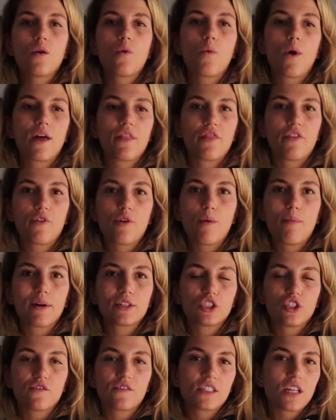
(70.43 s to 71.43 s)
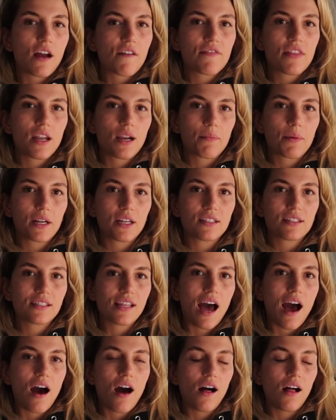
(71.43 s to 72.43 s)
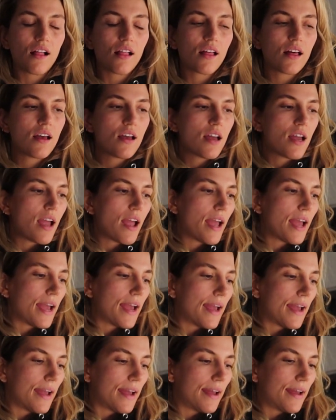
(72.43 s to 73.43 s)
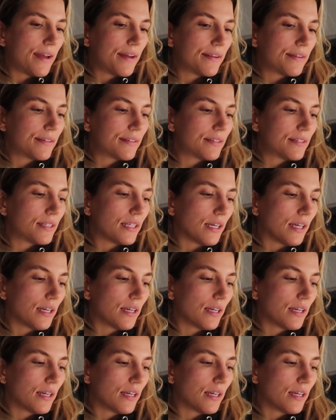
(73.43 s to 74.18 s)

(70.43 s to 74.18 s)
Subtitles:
went through a bunch of stuff that I'm gonna sell, and